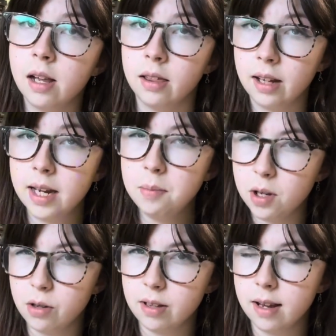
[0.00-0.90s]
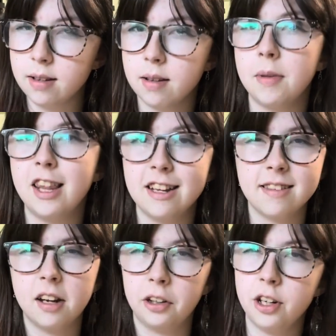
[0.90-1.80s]
light music, something that's
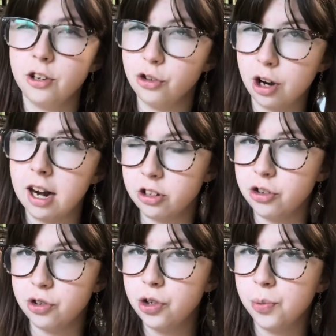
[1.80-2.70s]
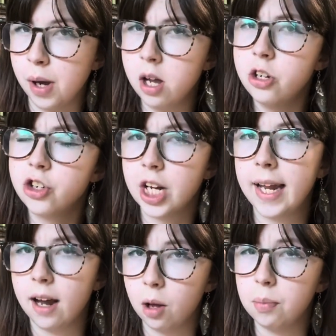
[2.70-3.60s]
not going to distract you too much,
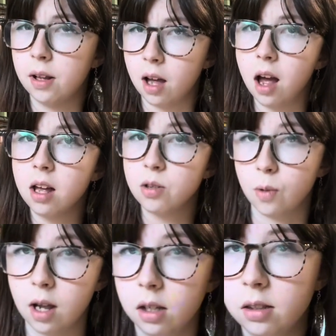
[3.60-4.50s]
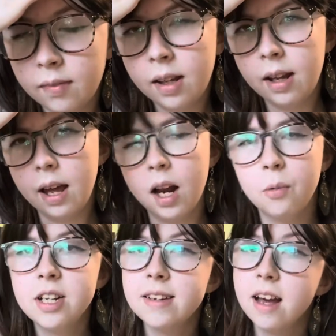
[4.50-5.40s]
can help a lot as well. And I
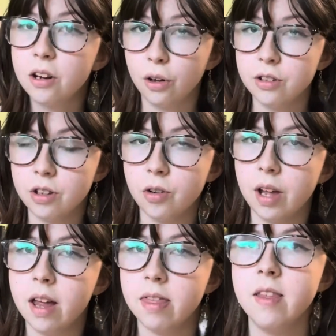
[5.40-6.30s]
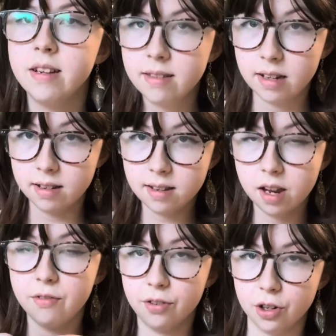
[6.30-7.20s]
want to add also that this is
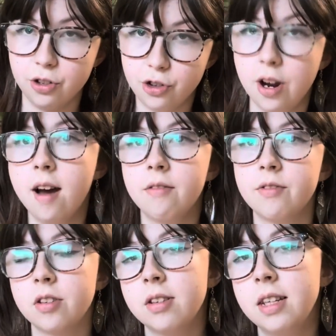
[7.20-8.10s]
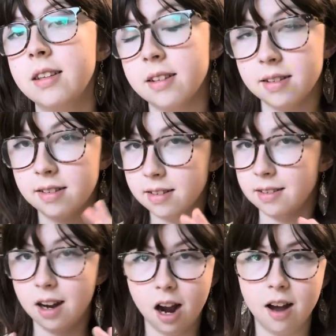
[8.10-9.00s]
a first draft. This does
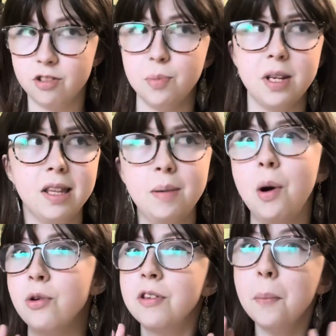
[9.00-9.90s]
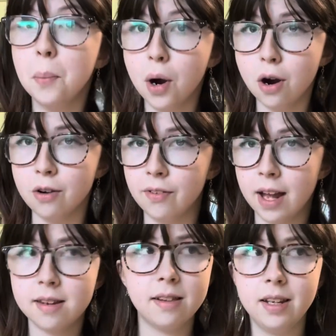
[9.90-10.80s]
not have to be the most
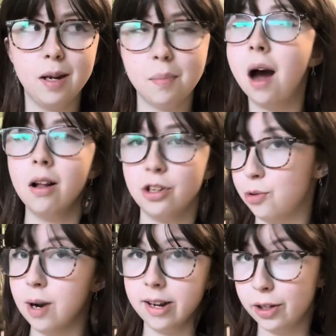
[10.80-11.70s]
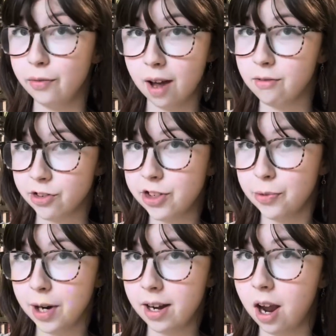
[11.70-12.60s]
perfect, clean, polished writing you've ever
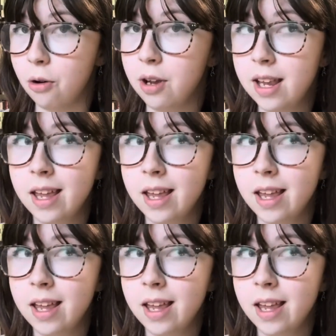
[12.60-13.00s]
seen right now.